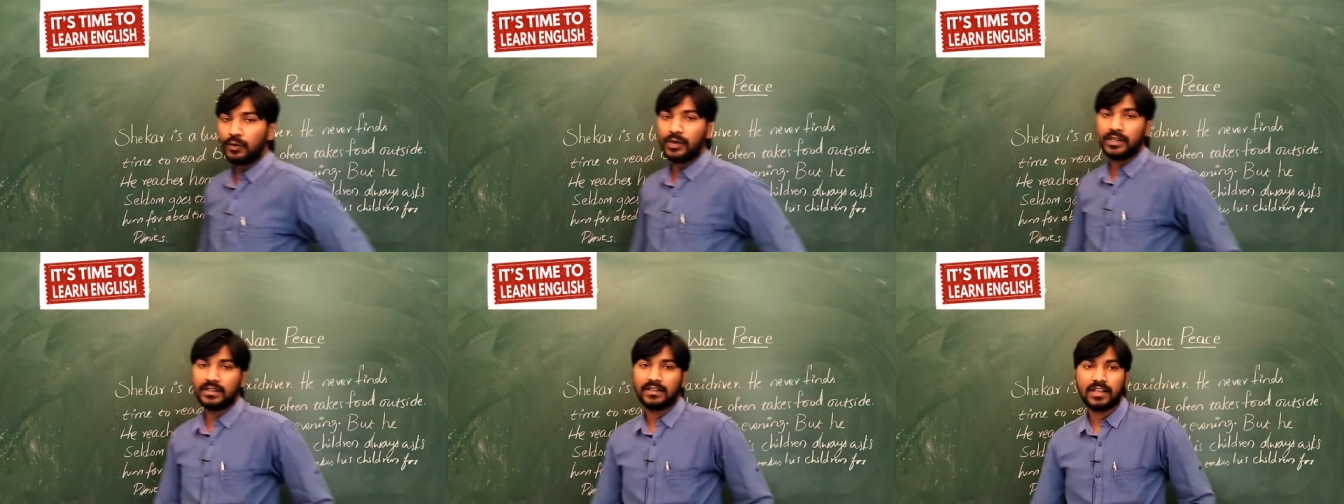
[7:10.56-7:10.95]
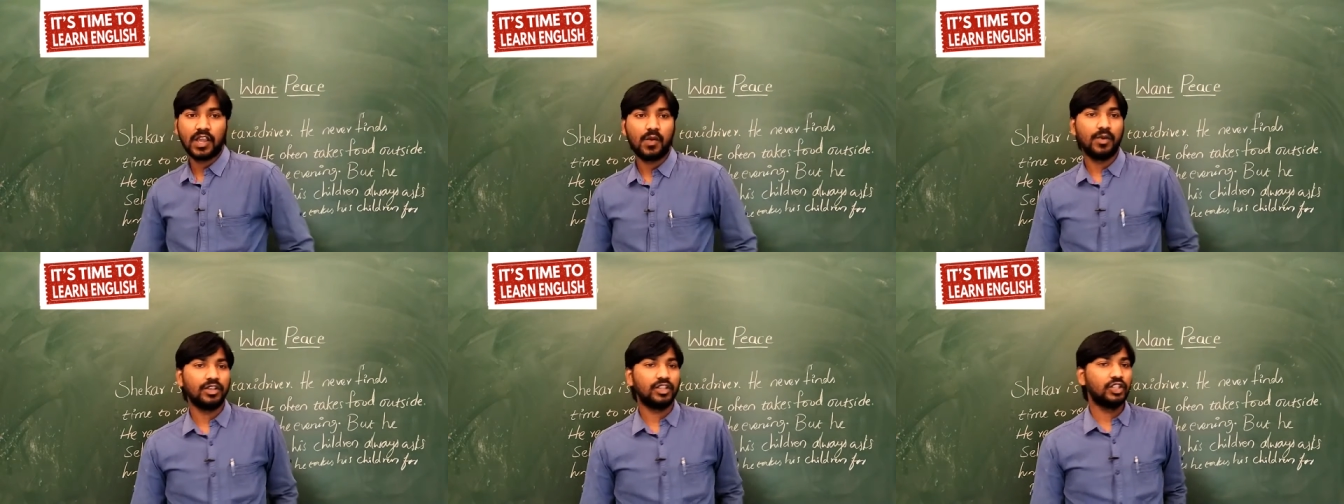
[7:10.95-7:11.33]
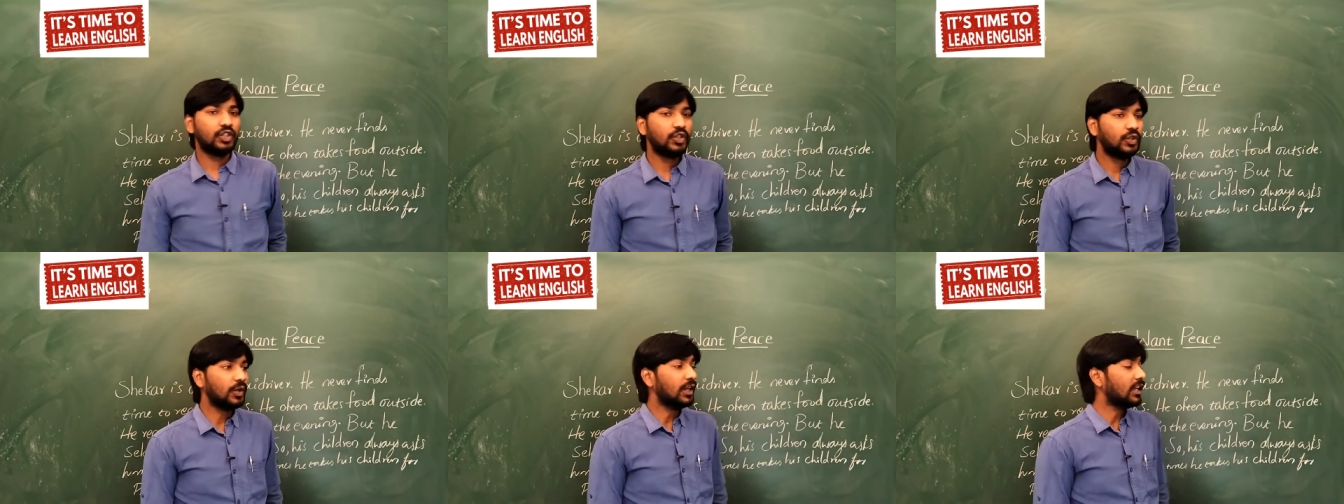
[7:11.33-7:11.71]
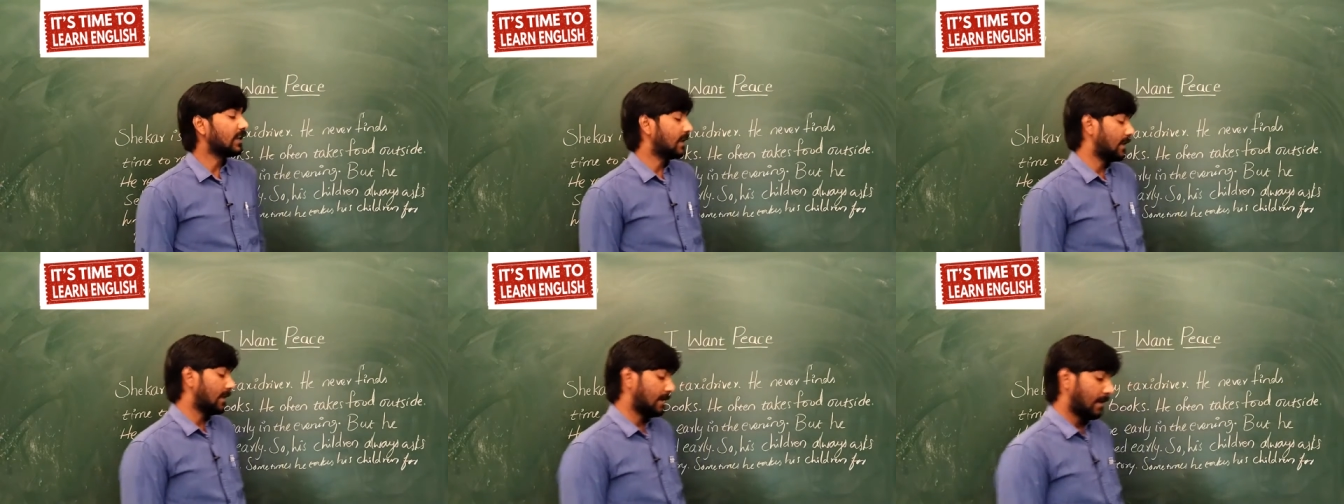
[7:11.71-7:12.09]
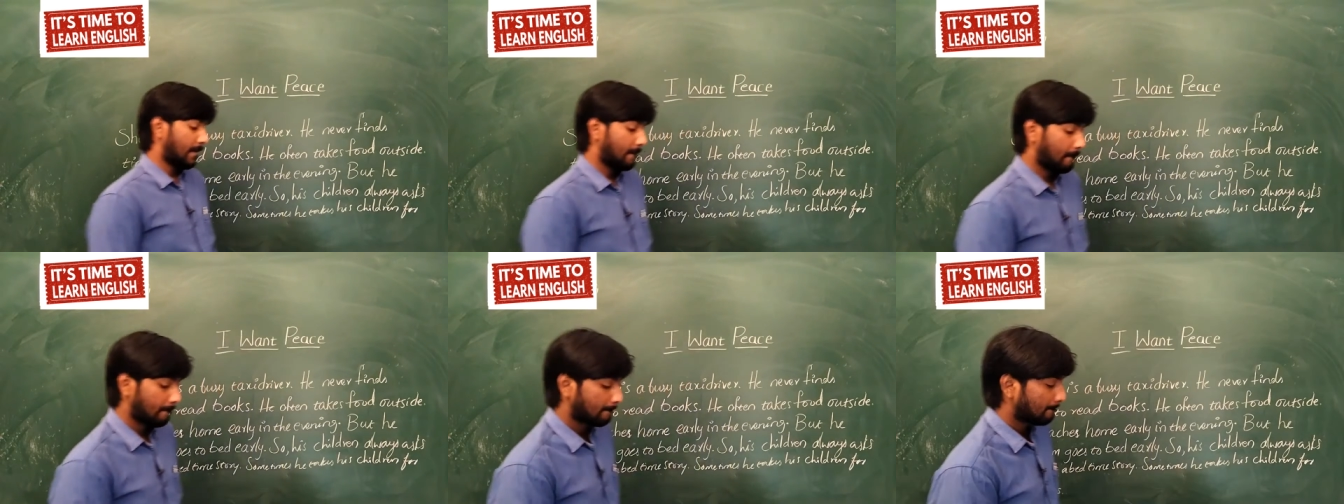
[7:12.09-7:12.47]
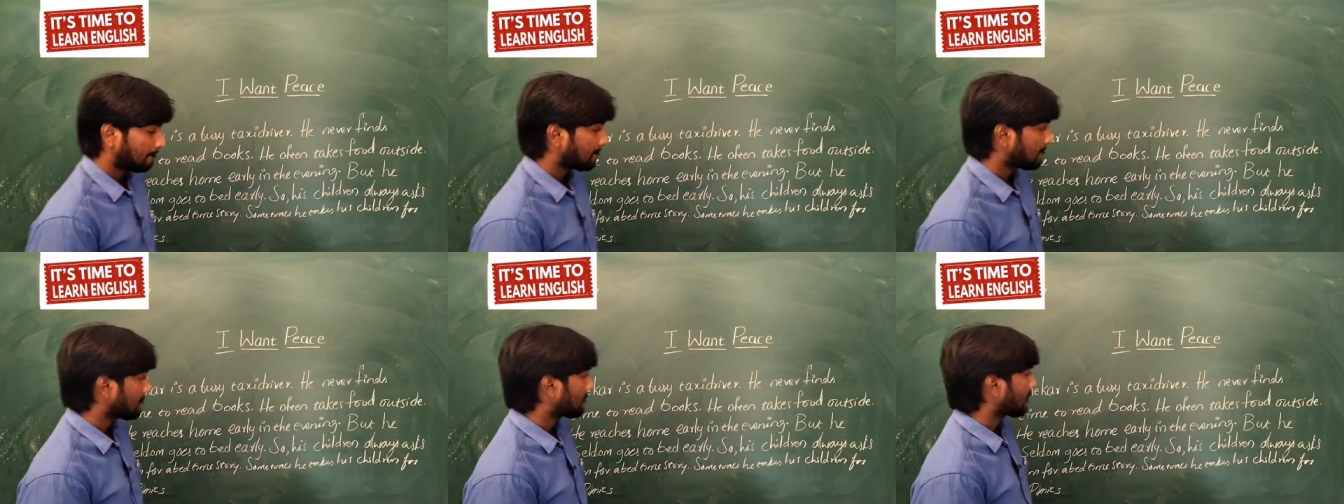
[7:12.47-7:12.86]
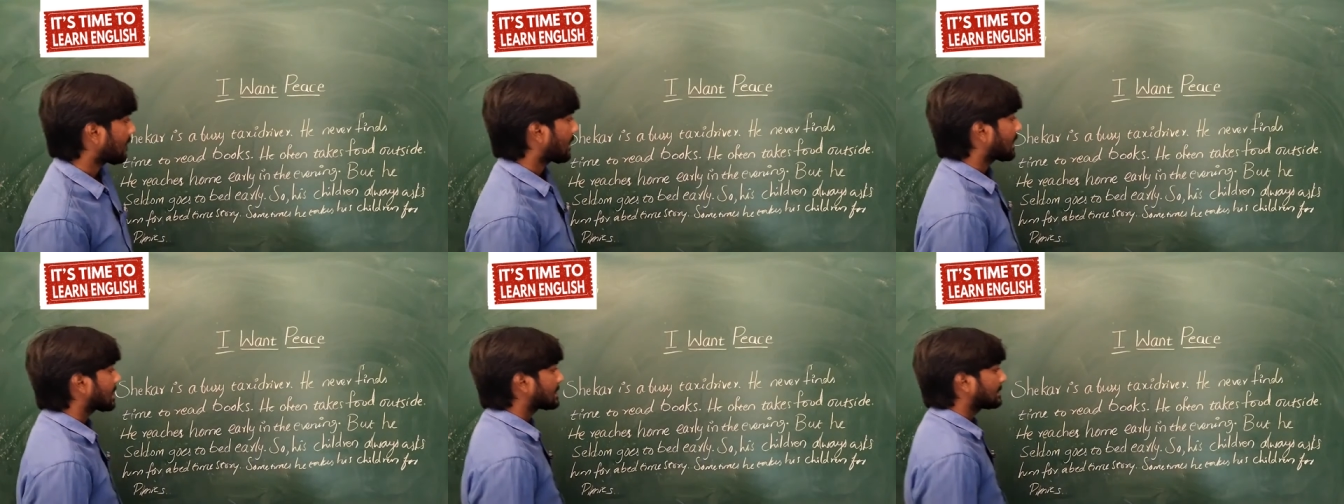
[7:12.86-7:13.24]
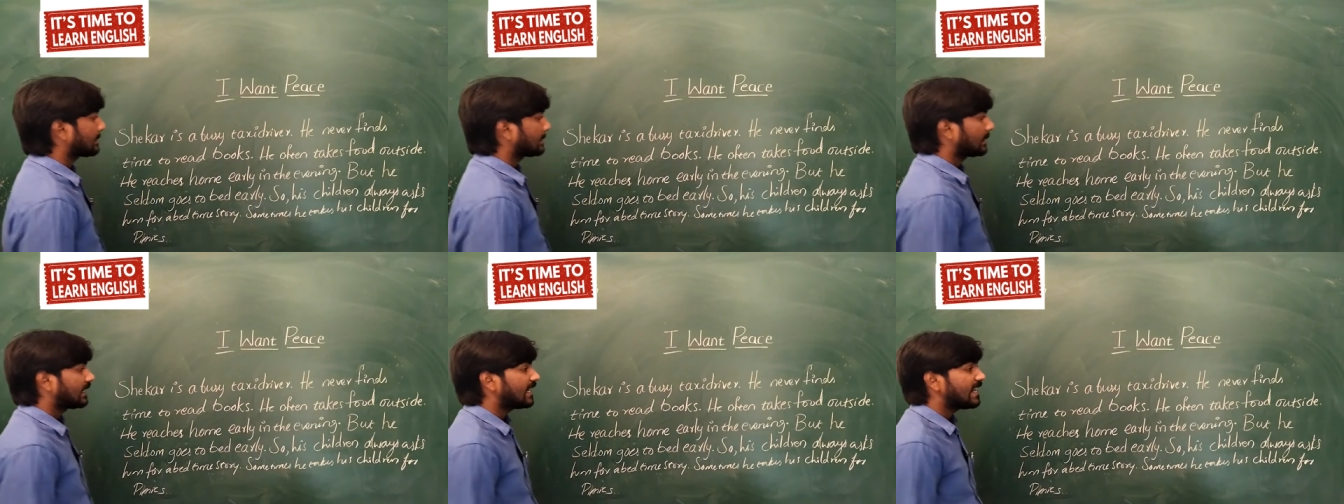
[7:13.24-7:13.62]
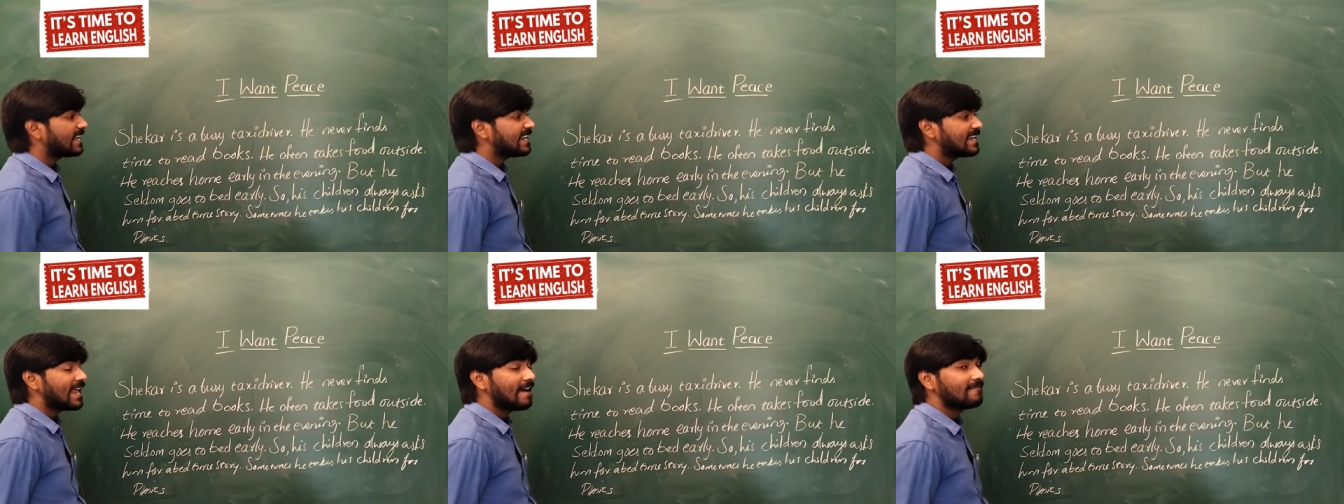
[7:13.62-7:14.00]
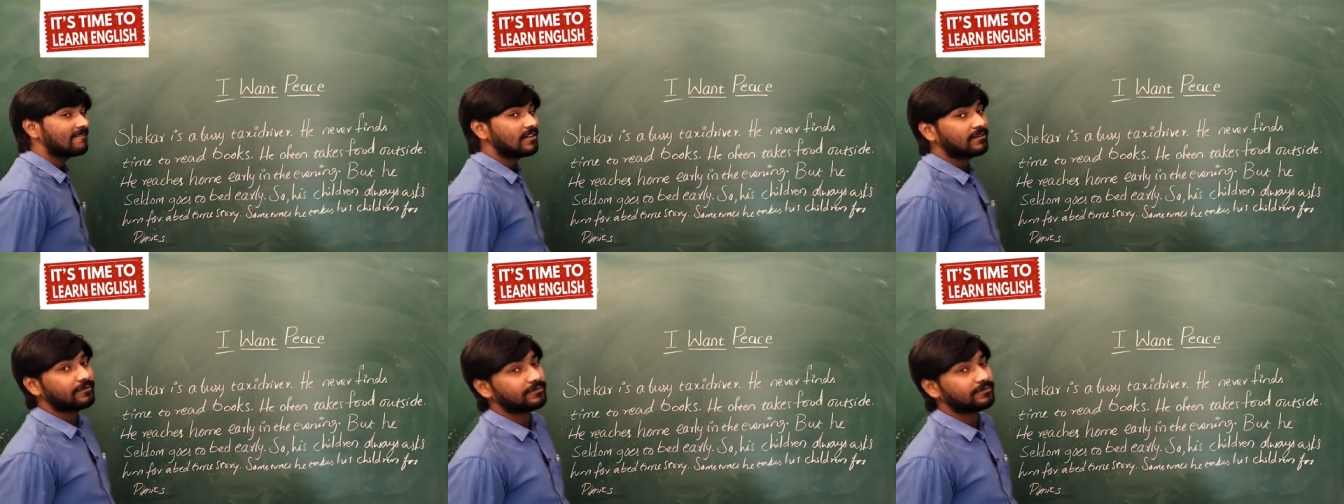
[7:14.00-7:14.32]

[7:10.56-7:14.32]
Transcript: was he was doing here? He never